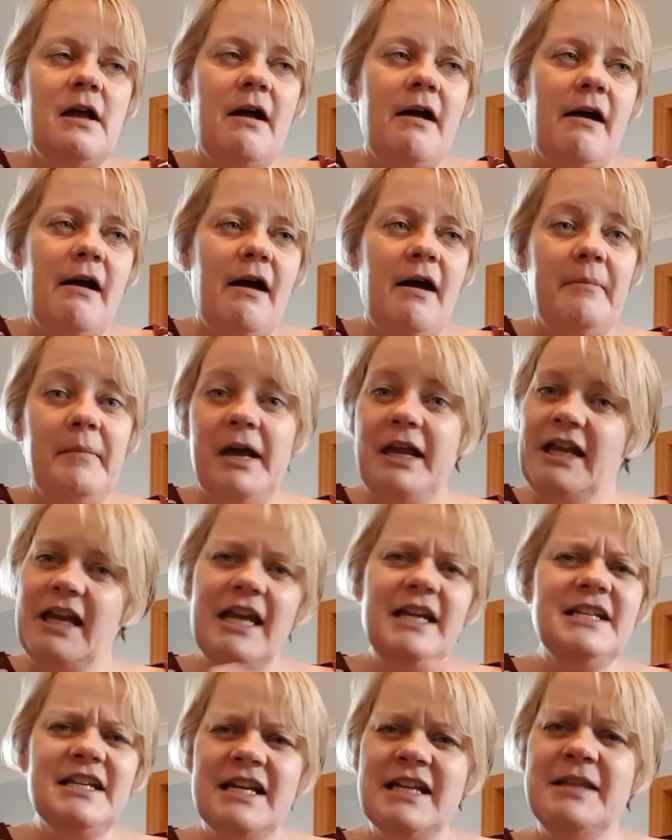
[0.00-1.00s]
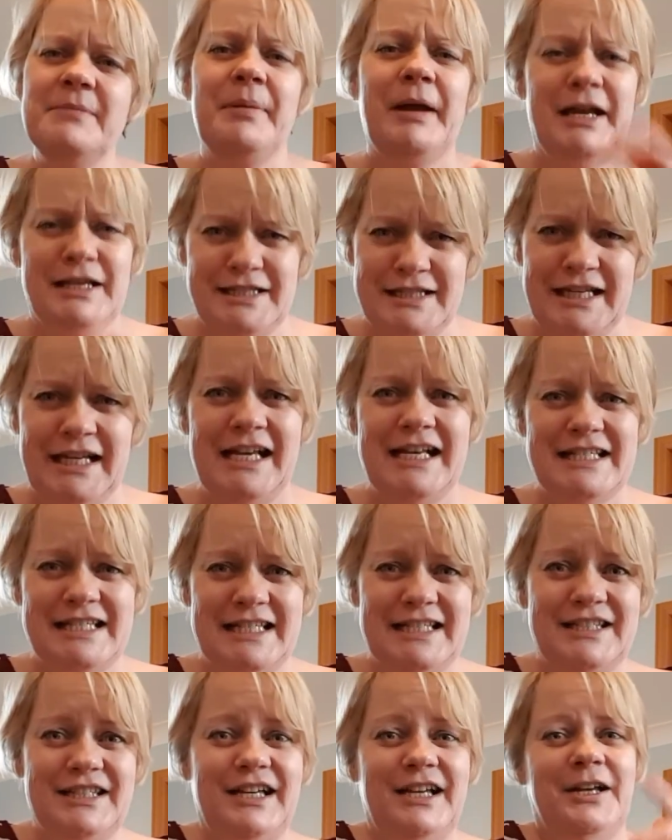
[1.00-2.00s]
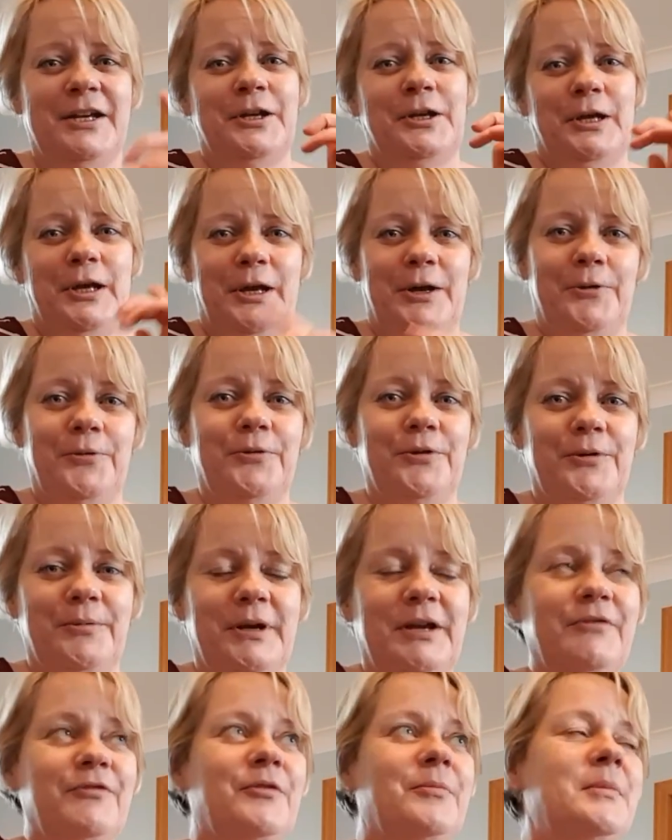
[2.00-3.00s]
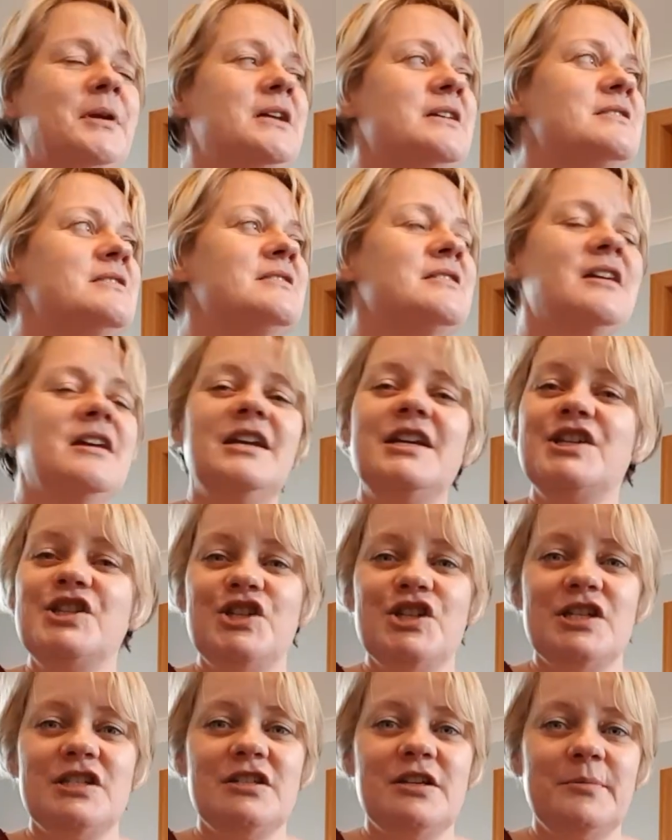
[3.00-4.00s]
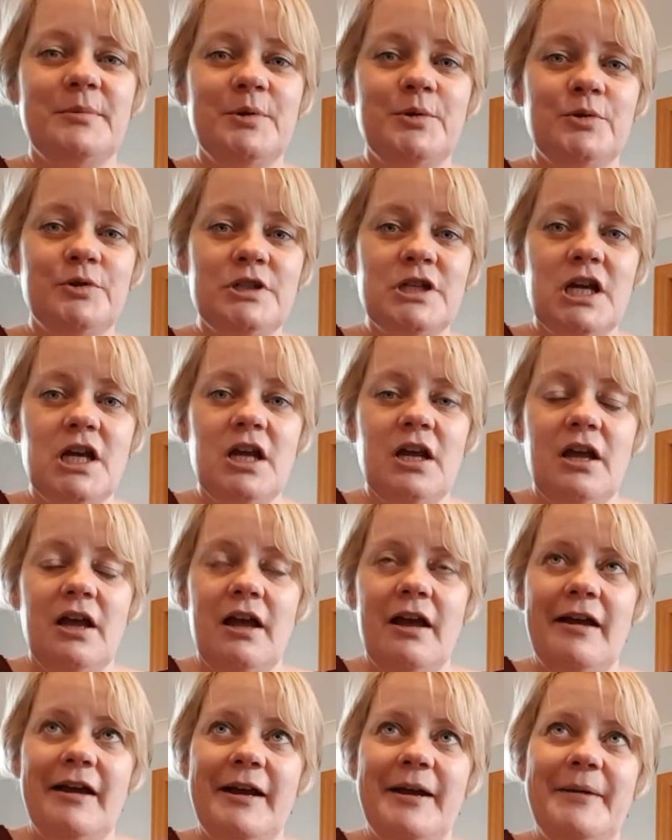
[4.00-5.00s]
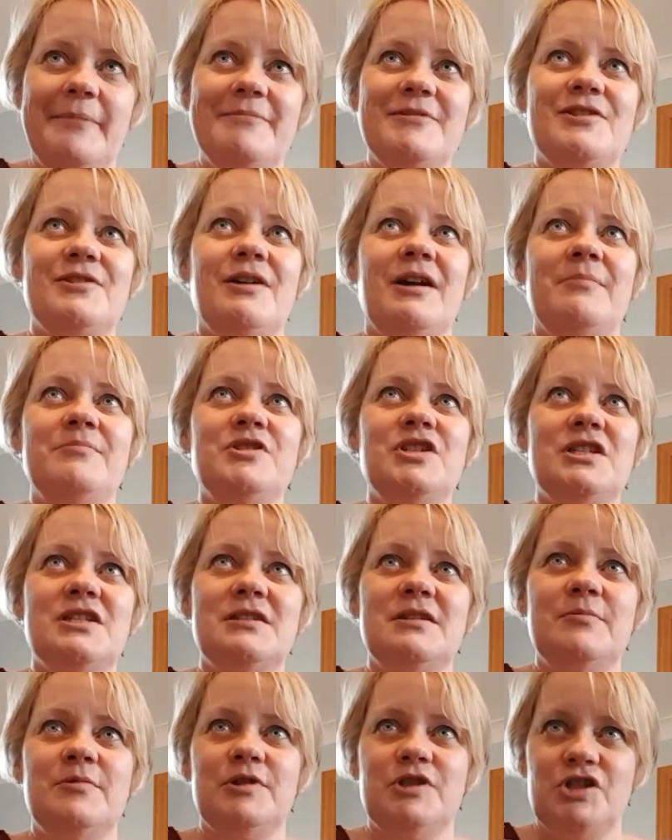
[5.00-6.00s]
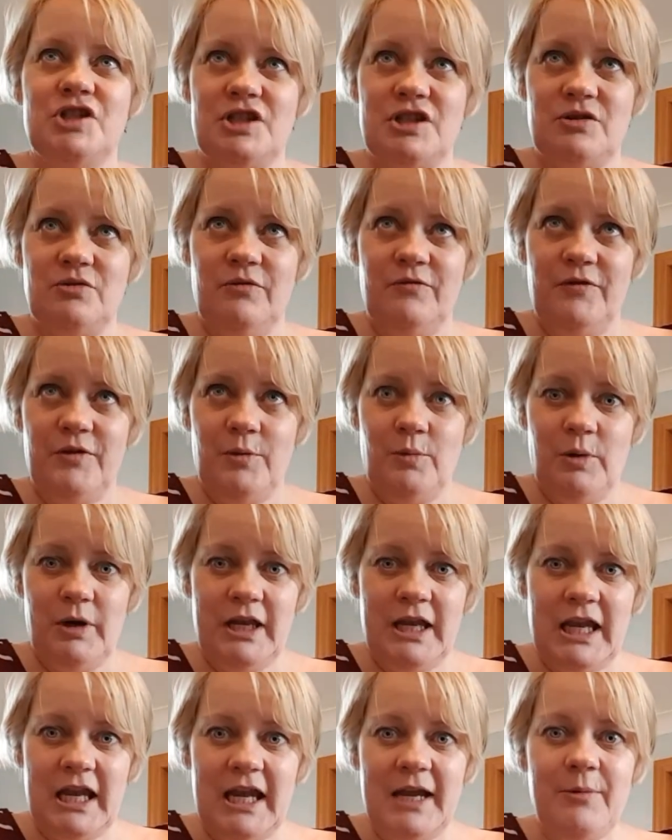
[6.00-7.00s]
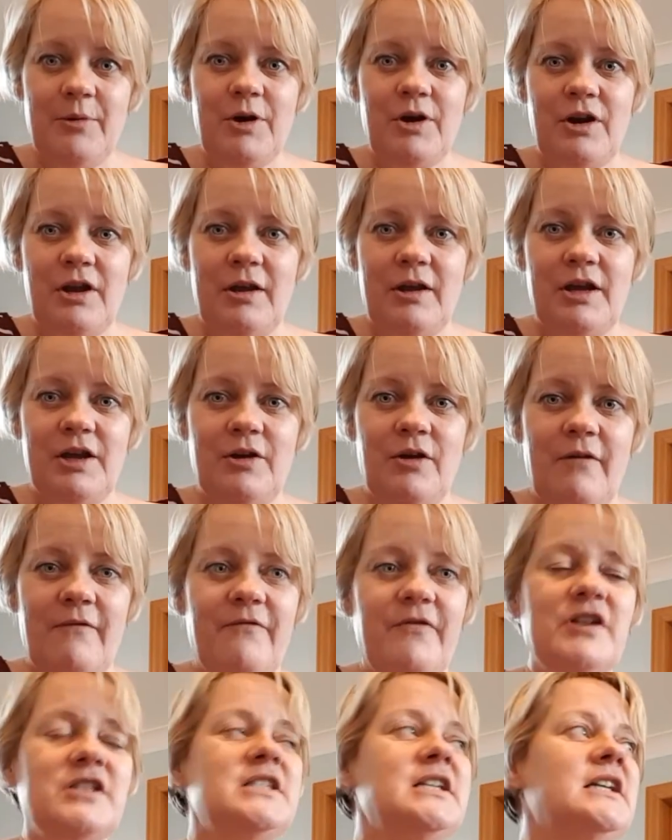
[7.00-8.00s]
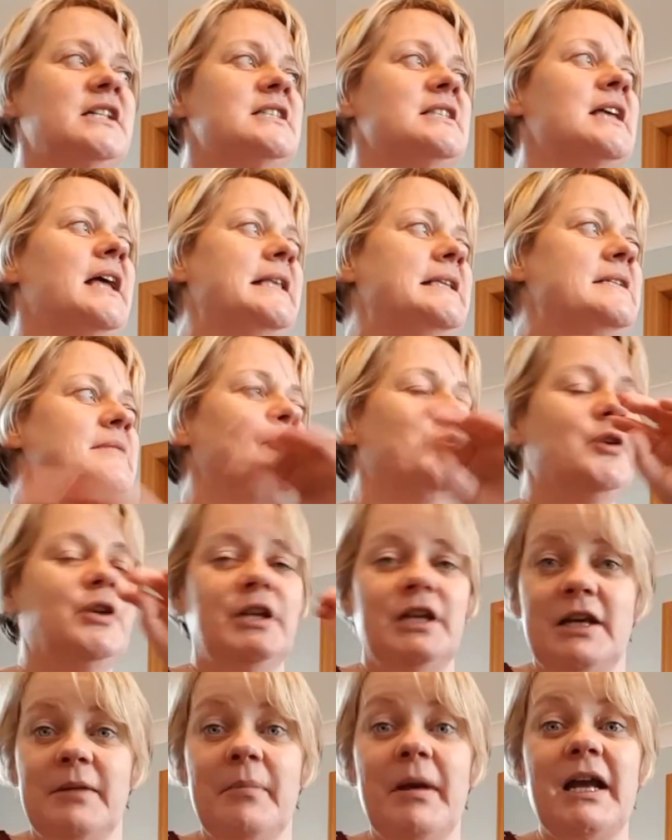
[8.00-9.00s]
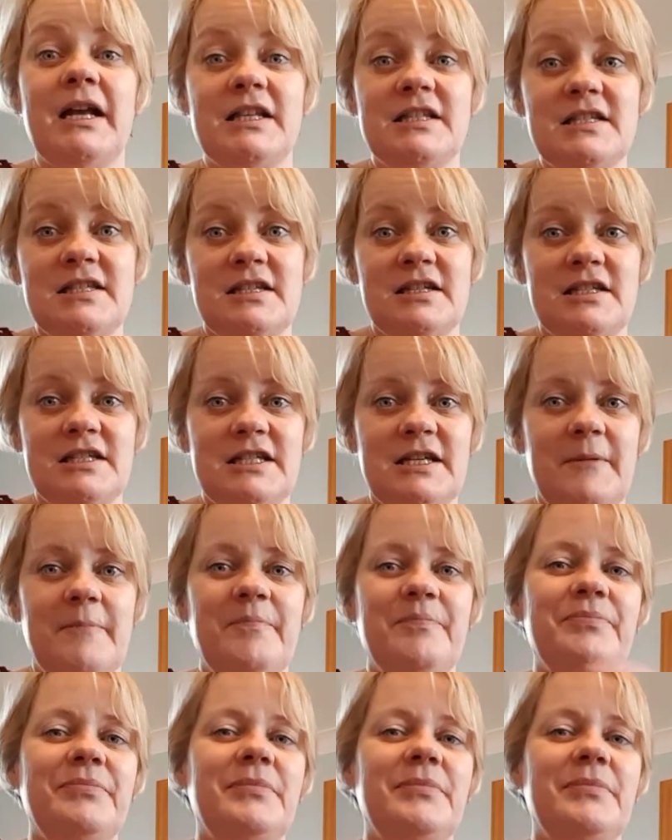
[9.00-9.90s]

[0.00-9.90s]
And the best thing is it's like an hour away from me. It's like just up the road. So we're just going for the one night. We've got first thing on Saturday morning, come back on the Sunday.